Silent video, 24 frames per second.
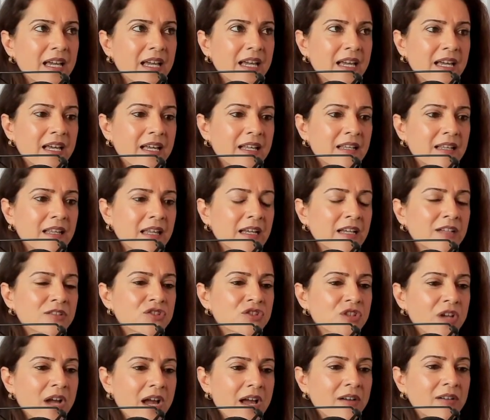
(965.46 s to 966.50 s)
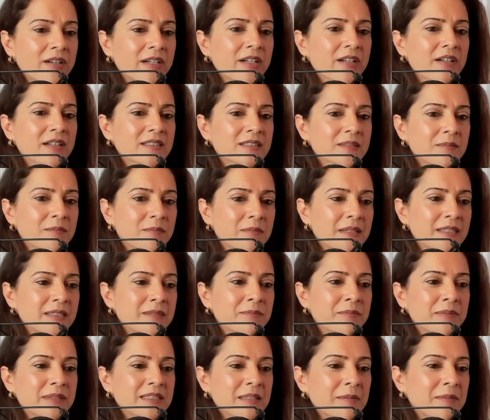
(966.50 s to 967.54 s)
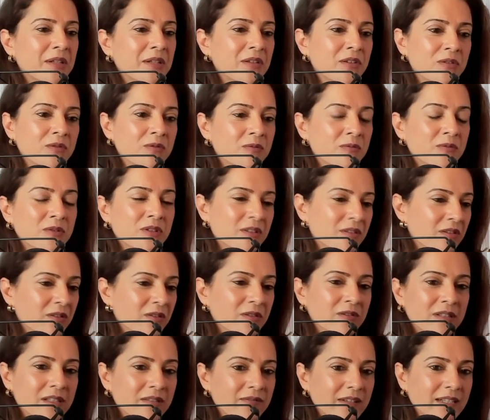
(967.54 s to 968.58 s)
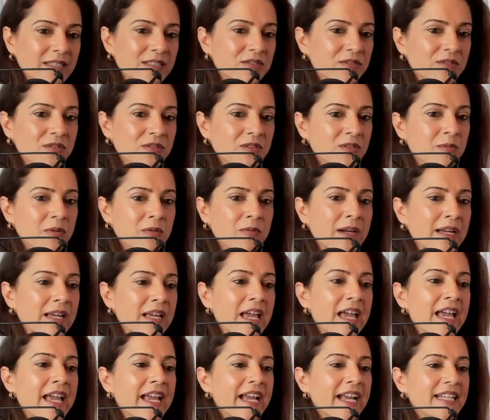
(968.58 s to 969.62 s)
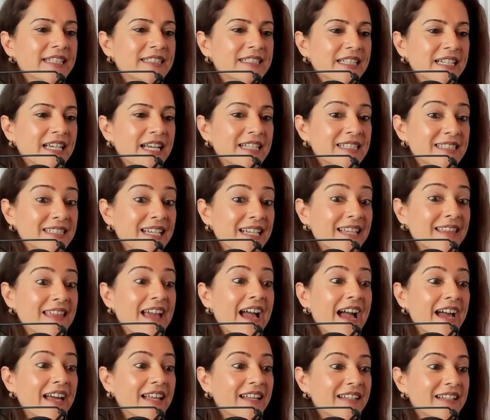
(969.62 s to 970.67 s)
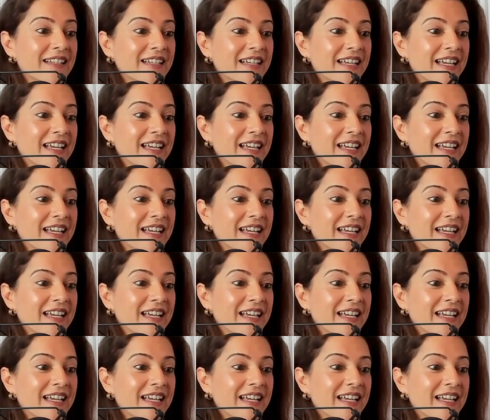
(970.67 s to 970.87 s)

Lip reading: and like childcare as a business, I mean, you early investor in Uber, right? It's like that.